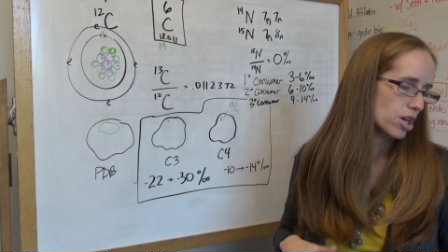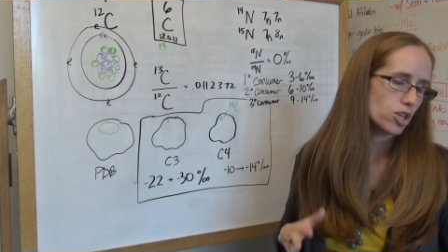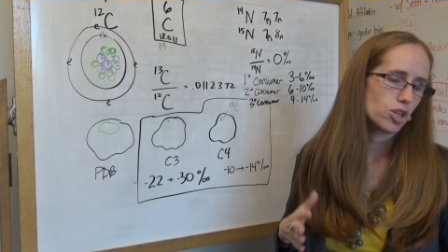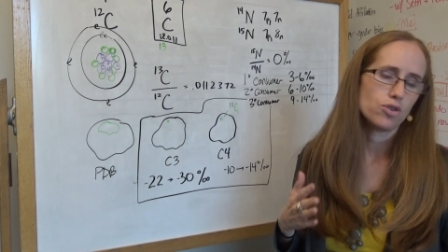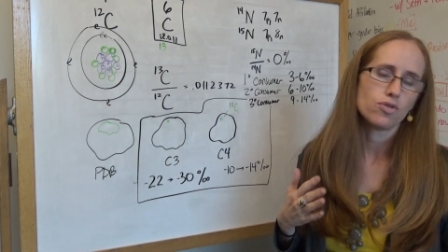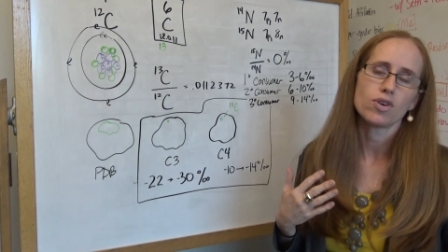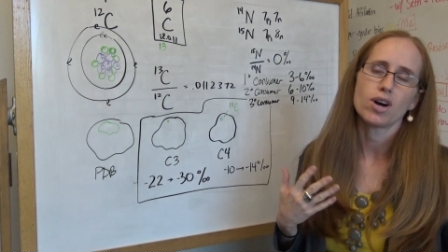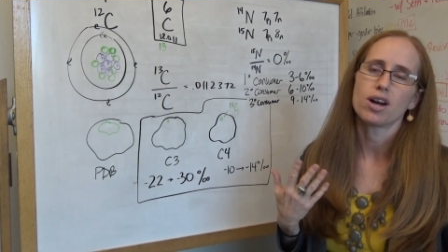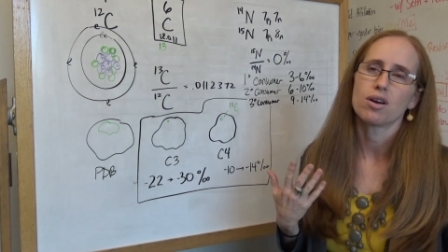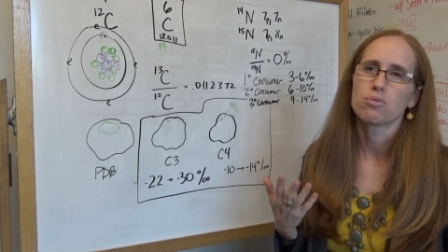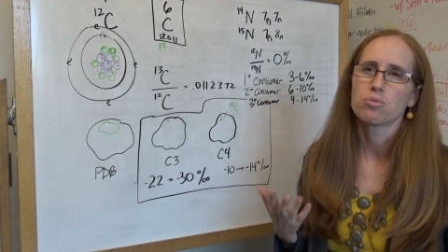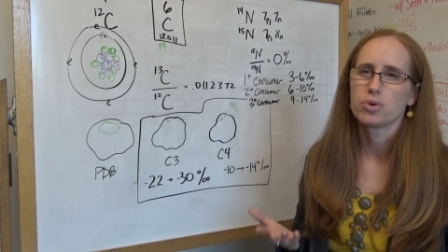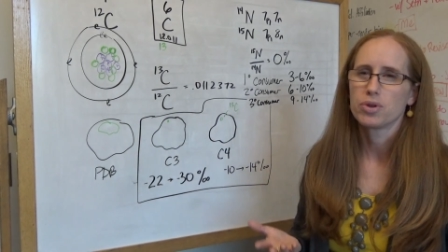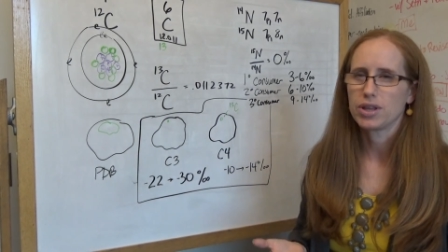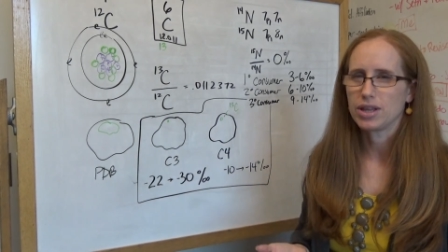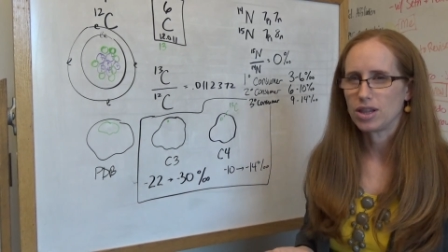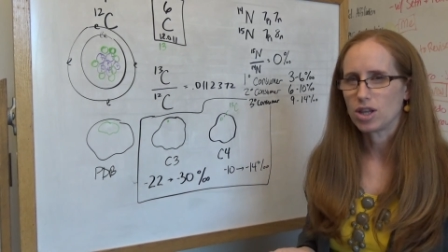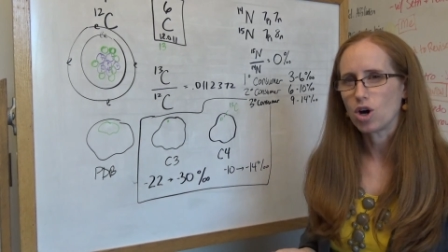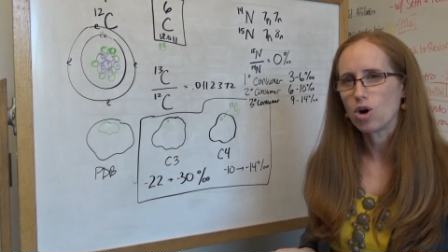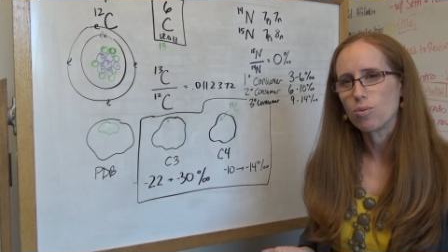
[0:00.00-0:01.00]
you've got a
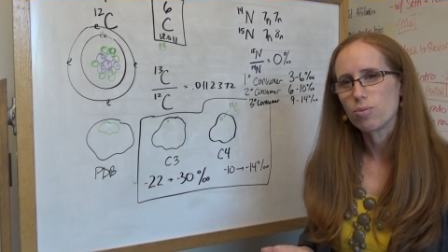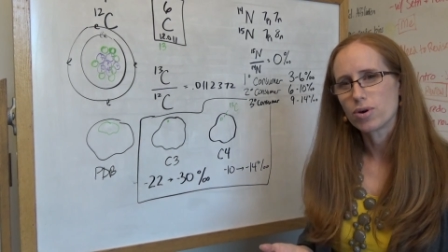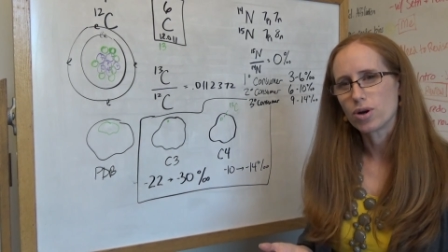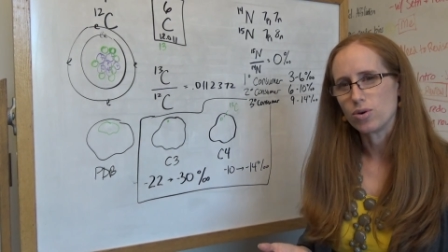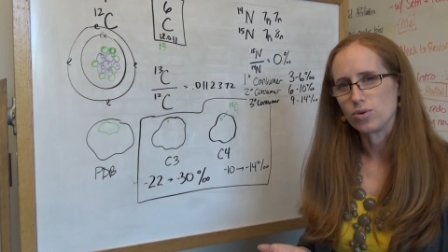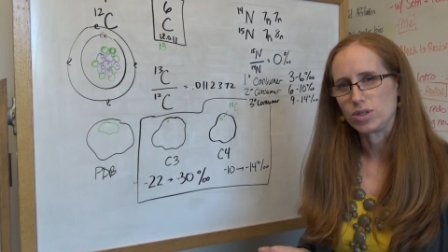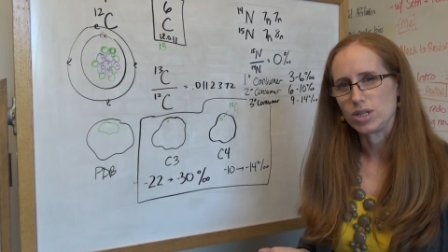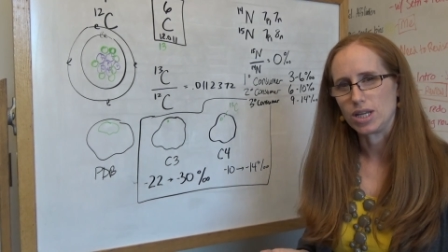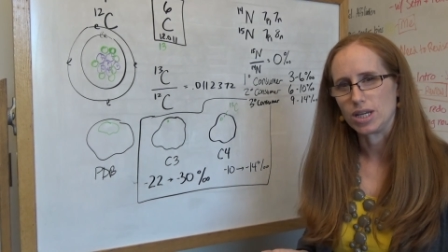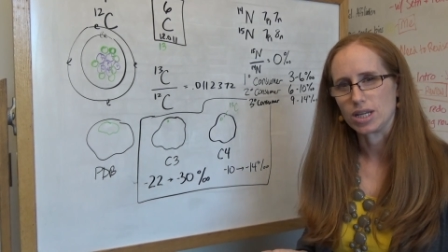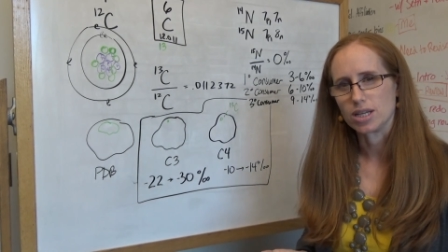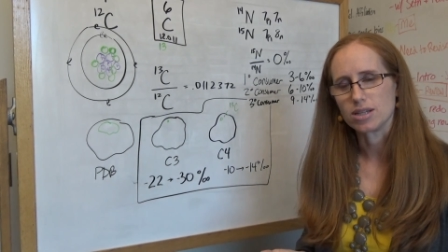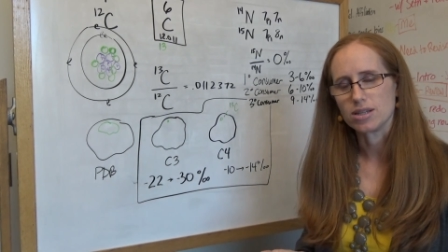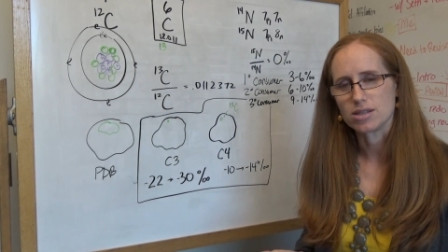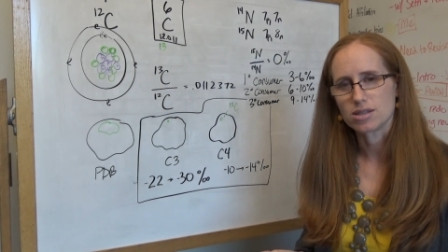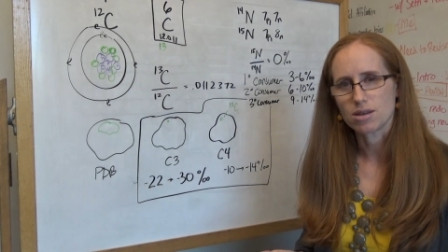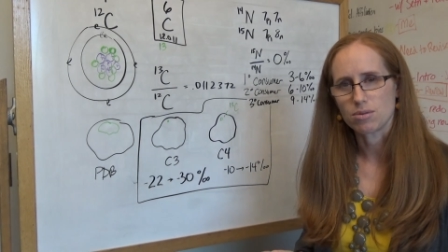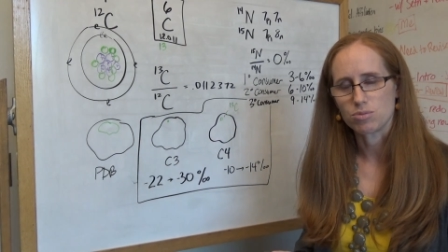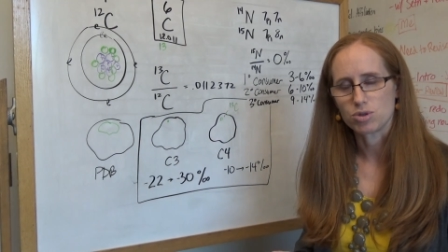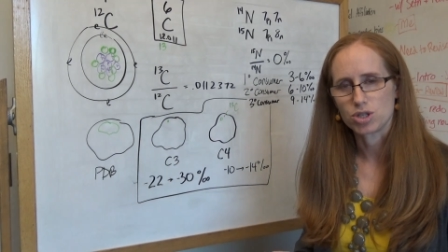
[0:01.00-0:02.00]
really low protein
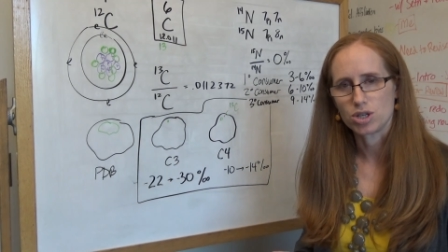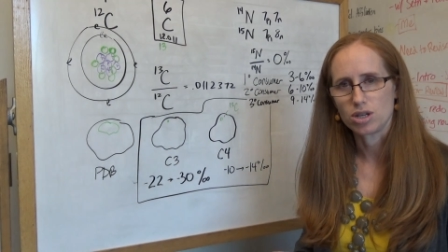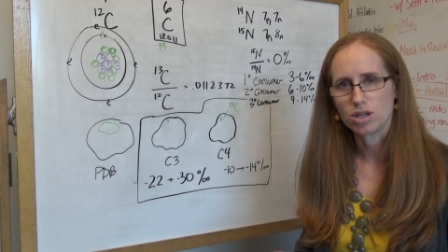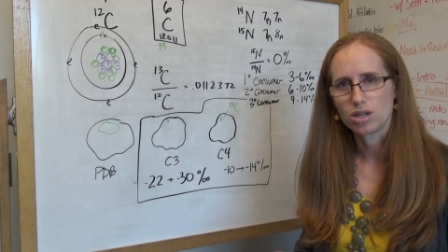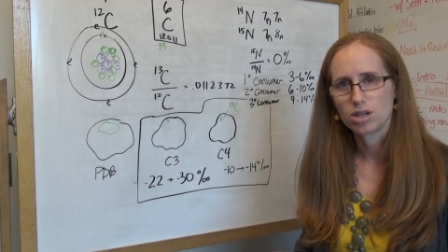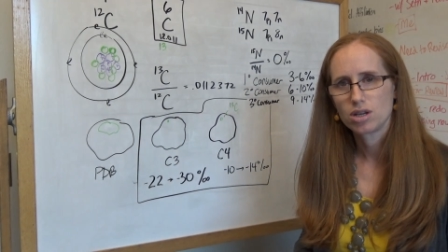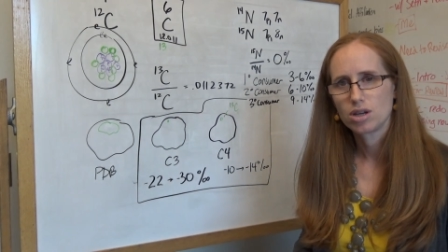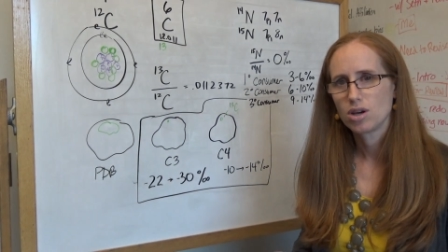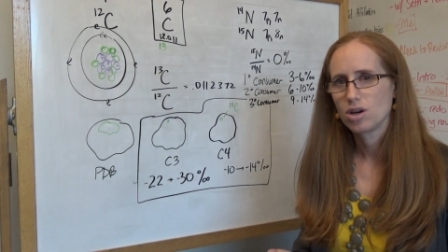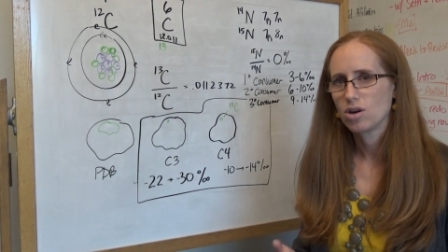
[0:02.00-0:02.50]
consumption,